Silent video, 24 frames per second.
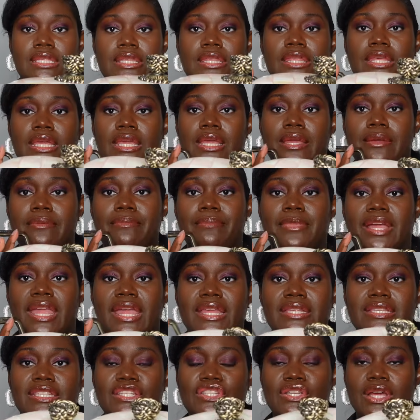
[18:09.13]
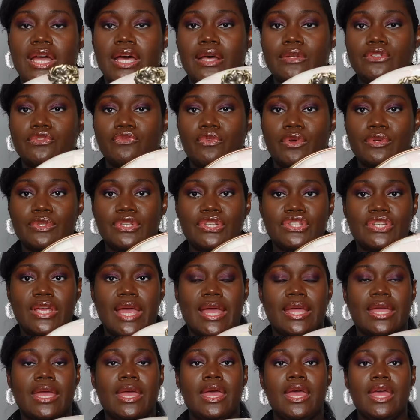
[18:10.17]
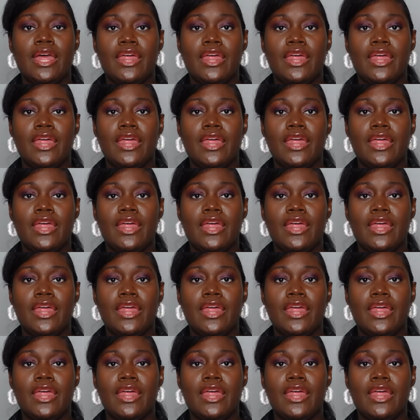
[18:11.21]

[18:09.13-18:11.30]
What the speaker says: the Mackenzie Child's Rosy Check